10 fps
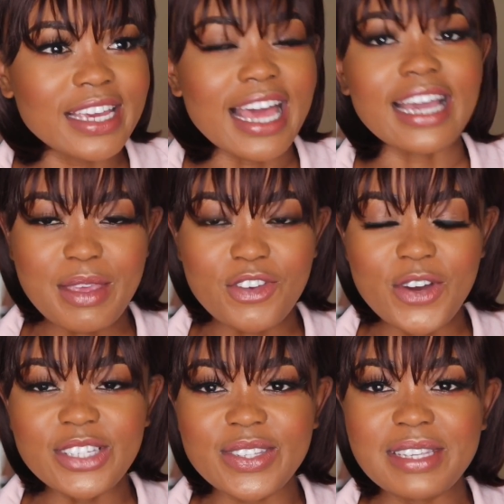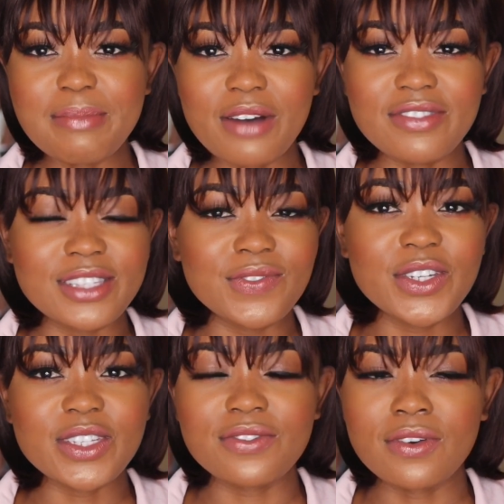Like if you want to see more of these
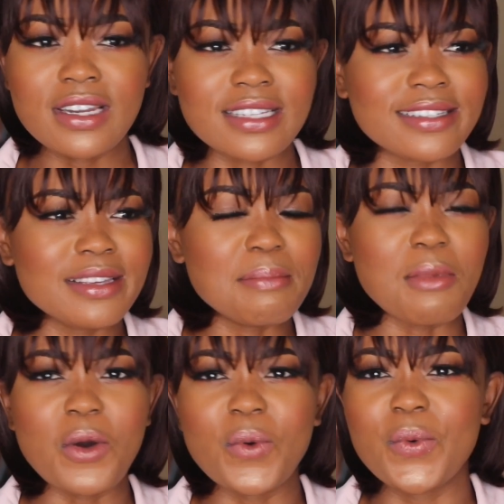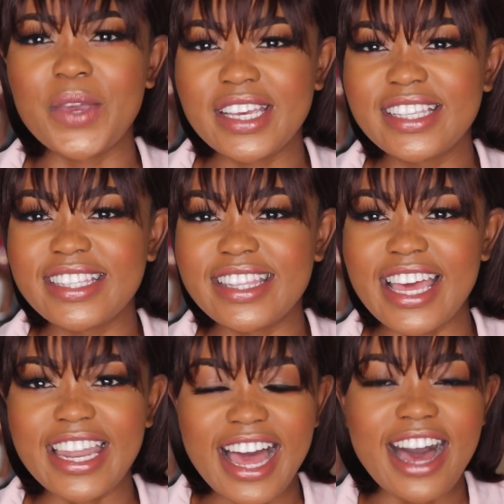videos, if you want to see more wigs
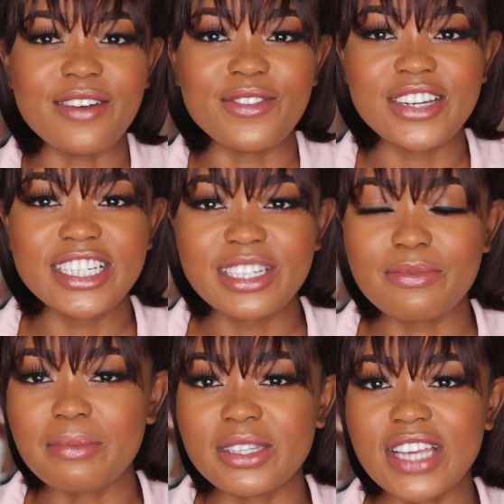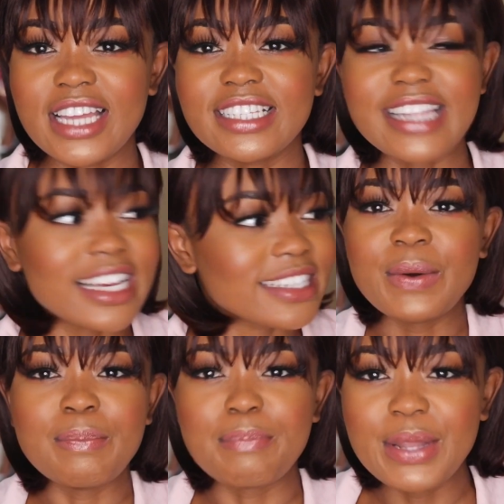that are really cheap from the Chinese, like
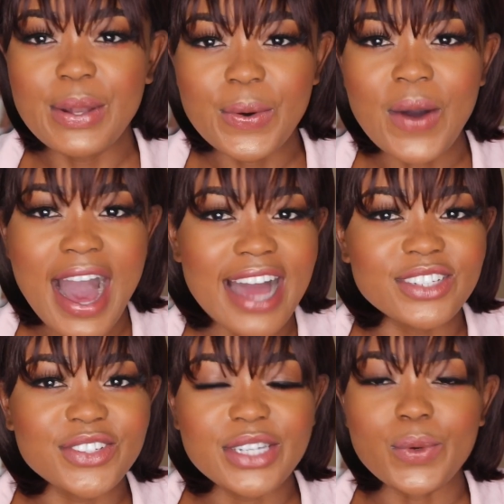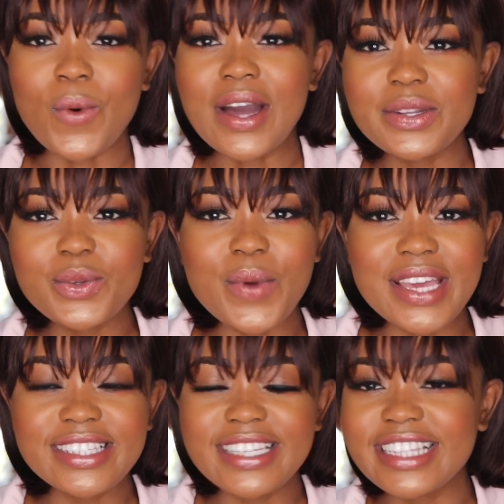below 100 or
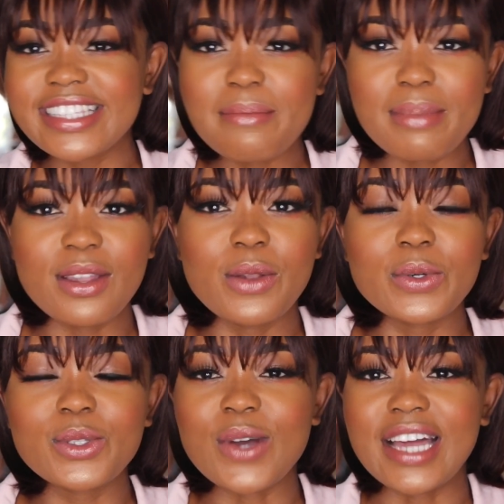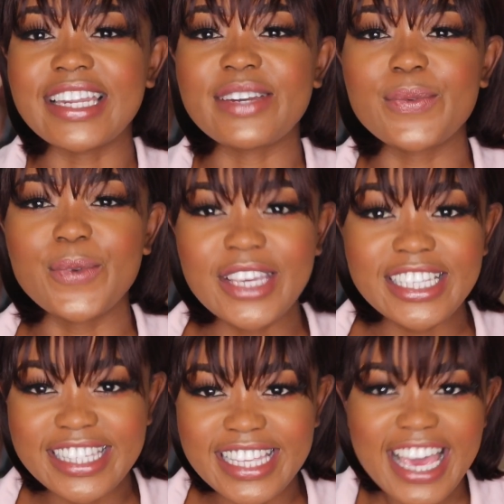120, let's say below 200
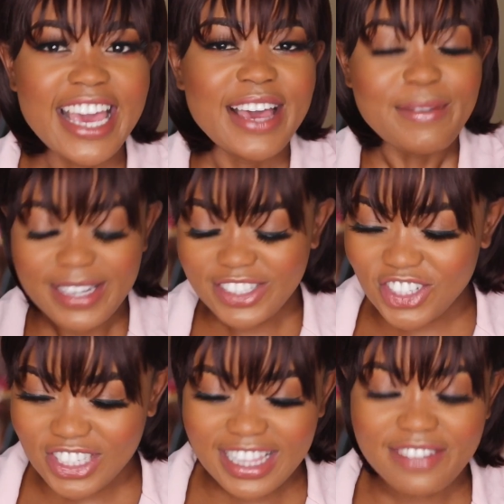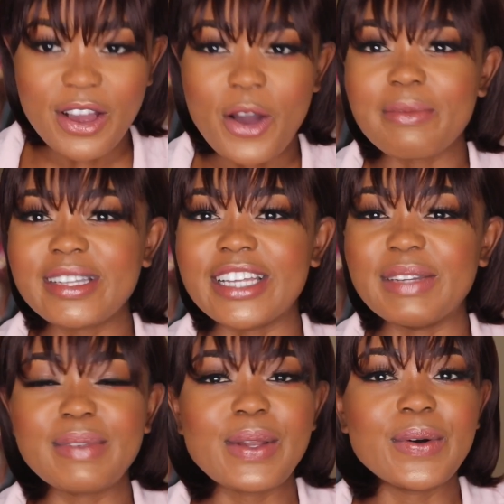wigs, please just leave a comment
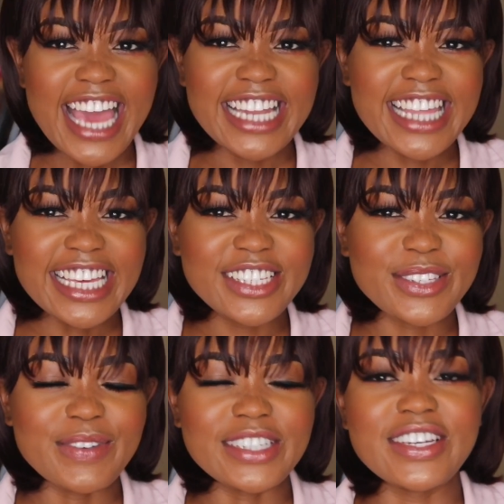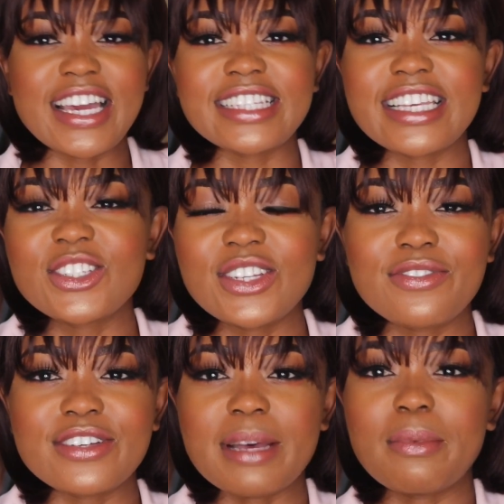down below. And thank you so much, you guys, actually,
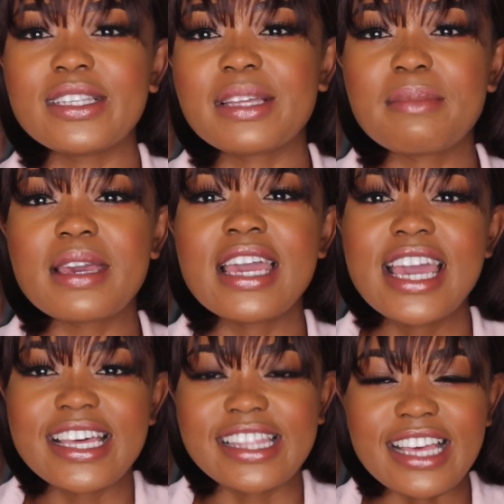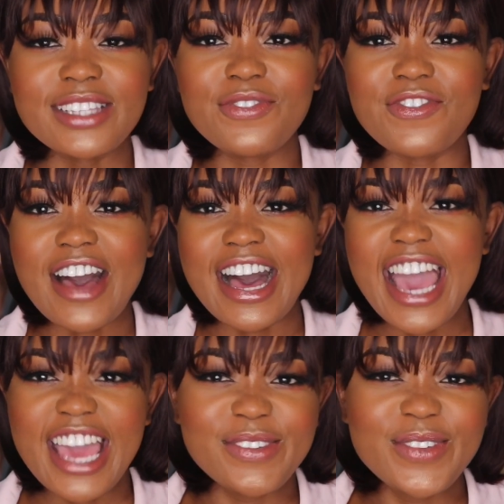for supporting me this far,
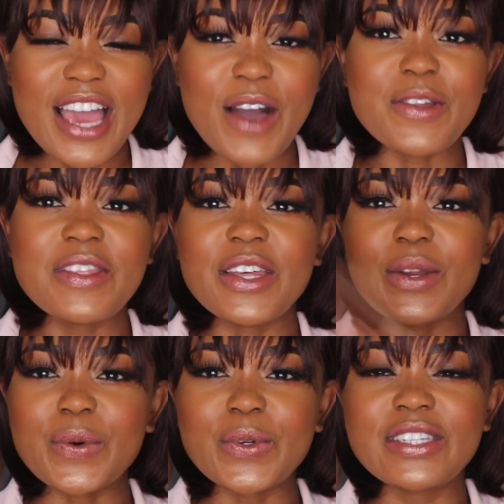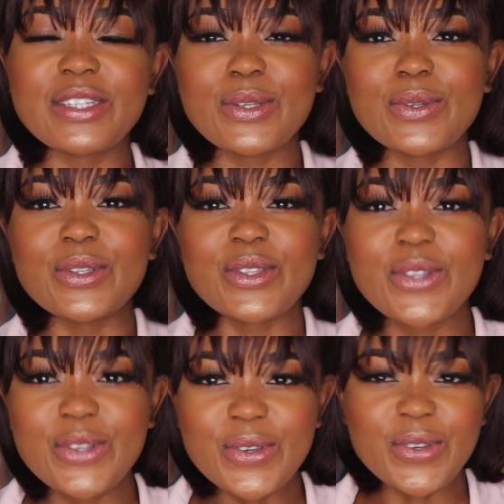and we are on the road to
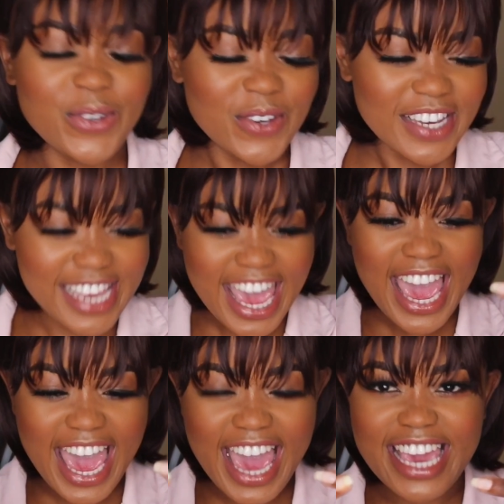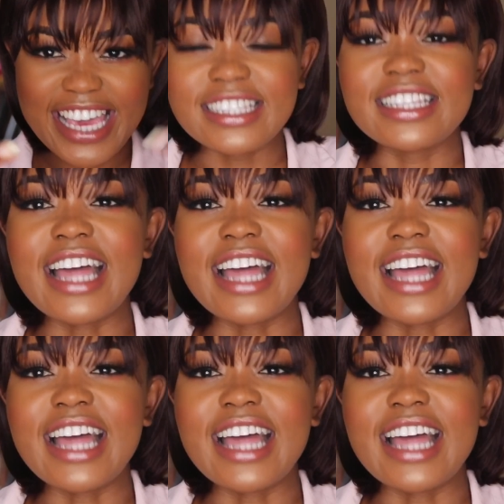2K.